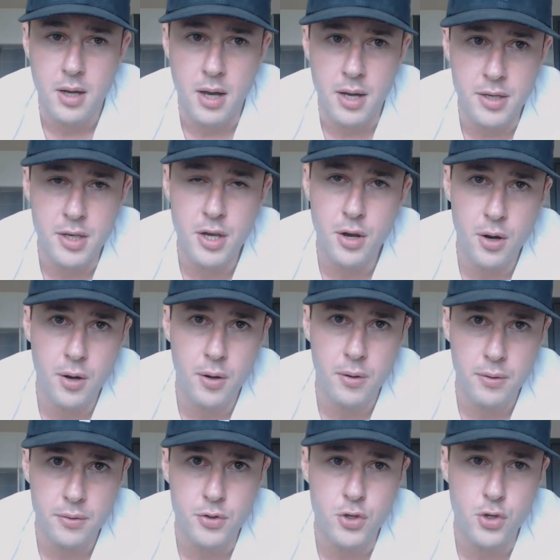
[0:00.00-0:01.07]
a
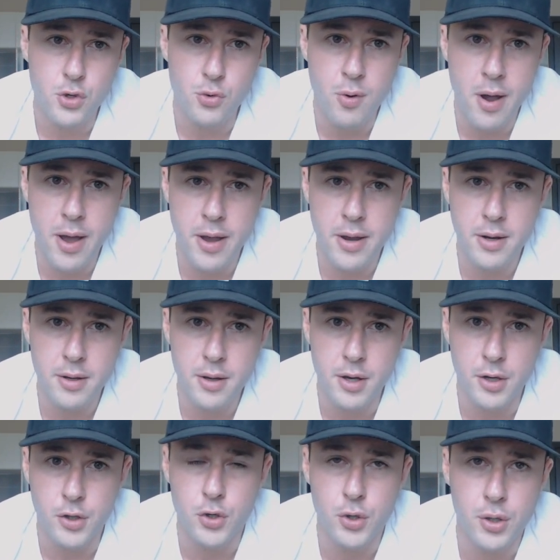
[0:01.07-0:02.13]
year to write
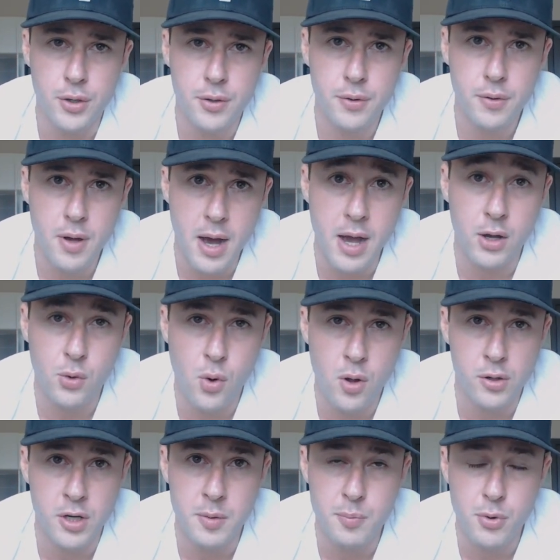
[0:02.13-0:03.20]
a good,
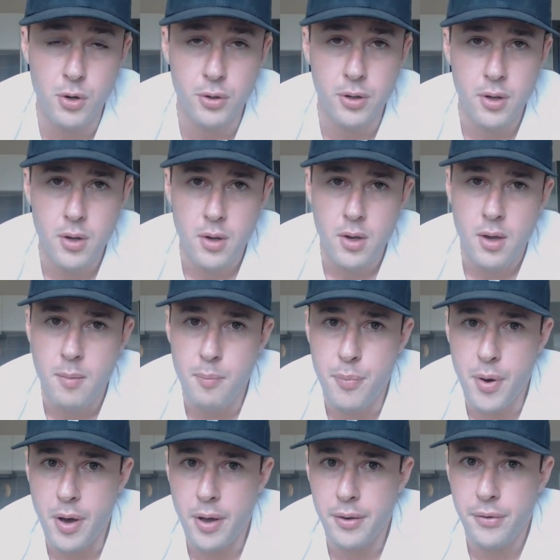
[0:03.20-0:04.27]
high-quality book,
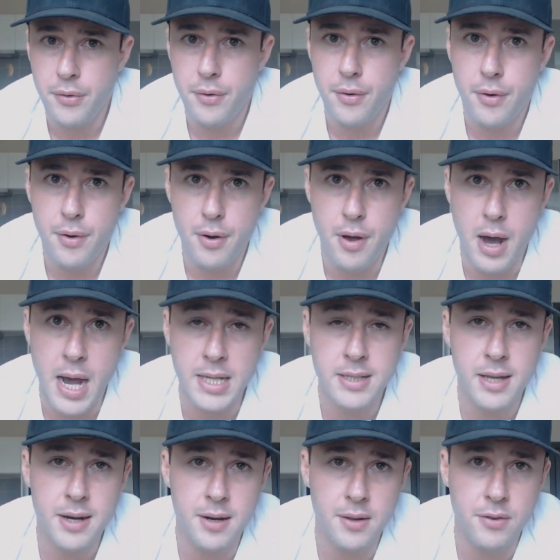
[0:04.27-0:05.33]
but I
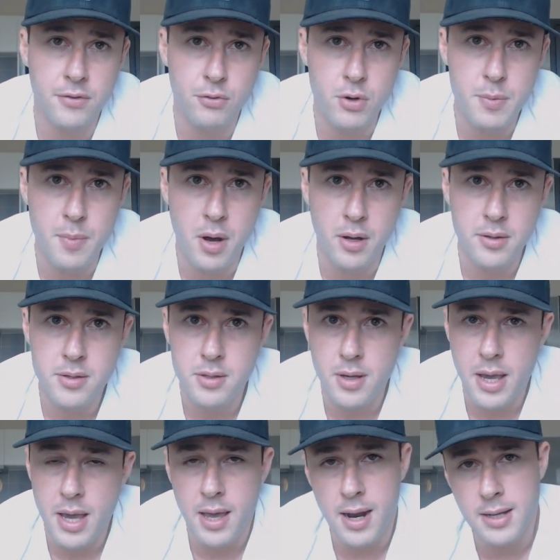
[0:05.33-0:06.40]
did it in 3 months,
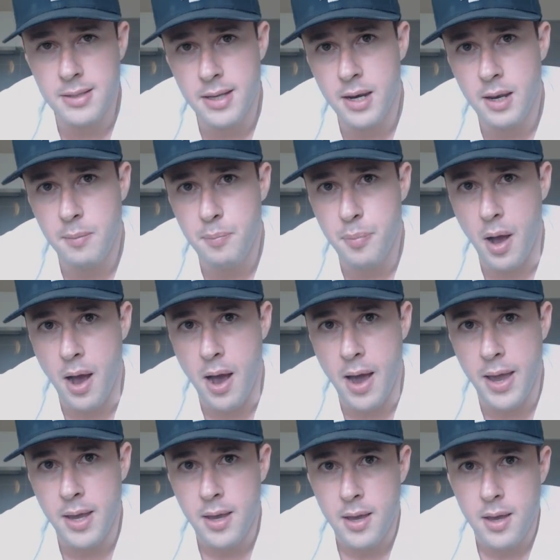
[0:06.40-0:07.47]
and I did it
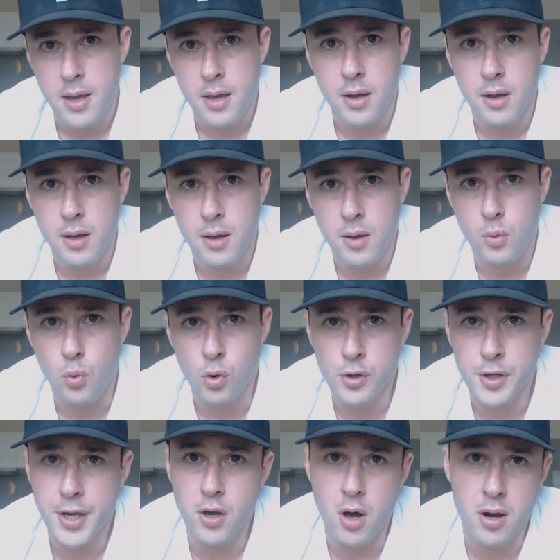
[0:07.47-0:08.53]
by
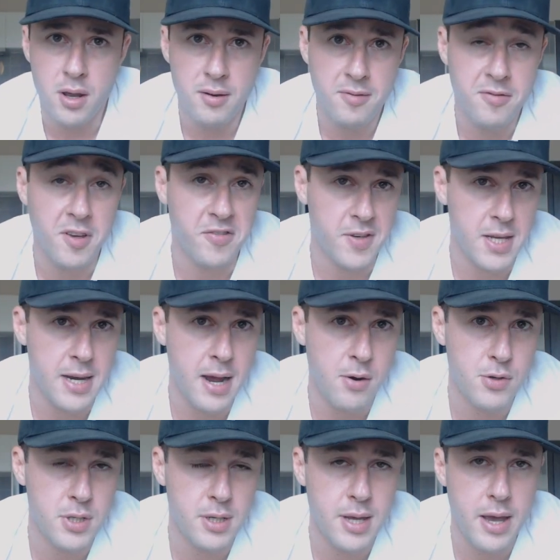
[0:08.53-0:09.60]
working on it 15
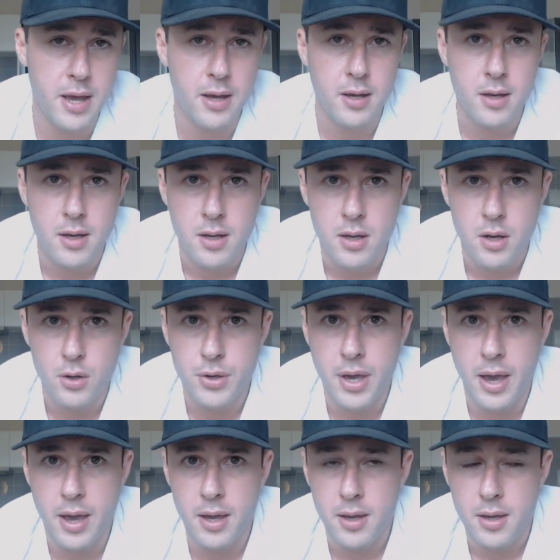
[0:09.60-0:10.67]
hours a day.
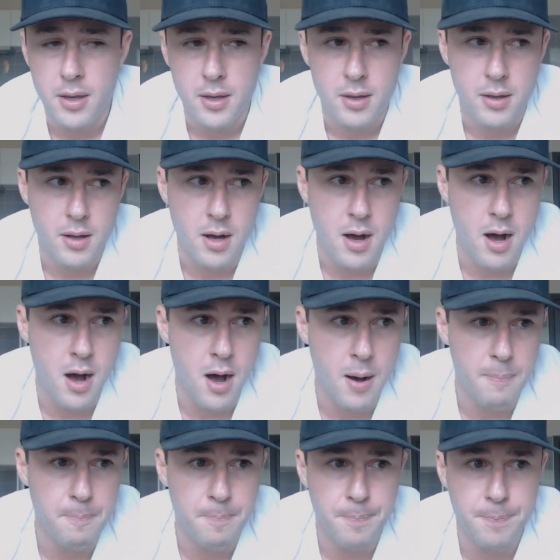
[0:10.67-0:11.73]
Okay,
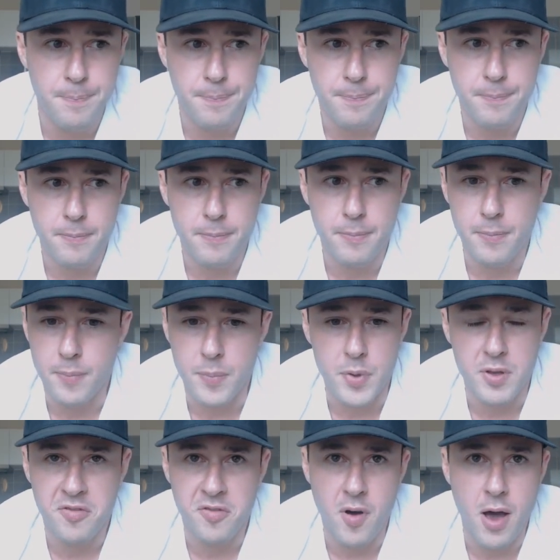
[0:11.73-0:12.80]

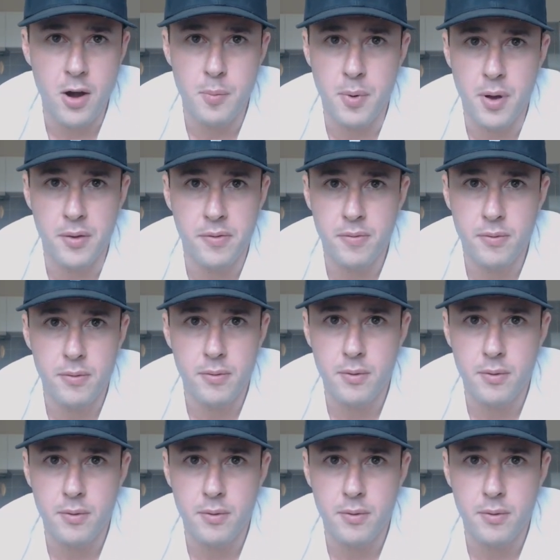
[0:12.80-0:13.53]
the final month,